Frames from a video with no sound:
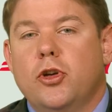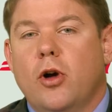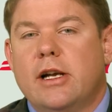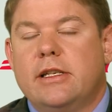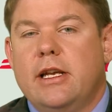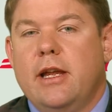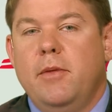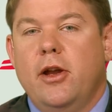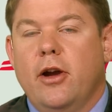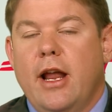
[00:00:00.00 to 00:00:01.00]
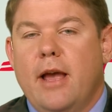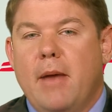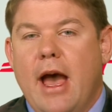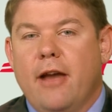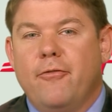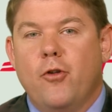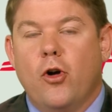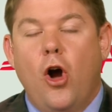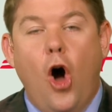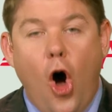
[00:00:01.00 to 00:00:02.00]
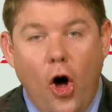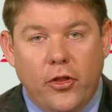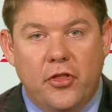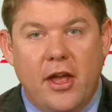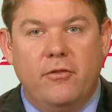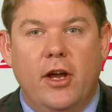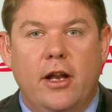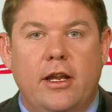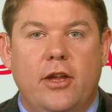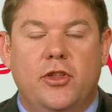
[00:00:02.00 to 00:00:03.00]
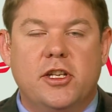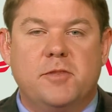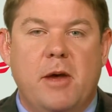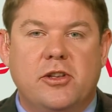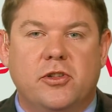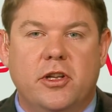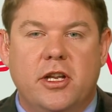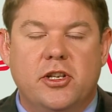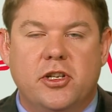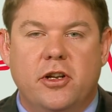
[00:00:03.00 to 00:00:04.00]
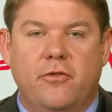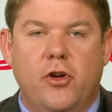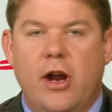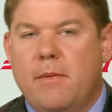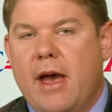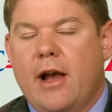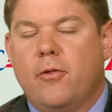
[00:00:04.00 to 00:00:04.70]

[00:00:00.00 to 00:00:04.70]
our team here at AMAC for all that they've done to get this special edition of your AMAC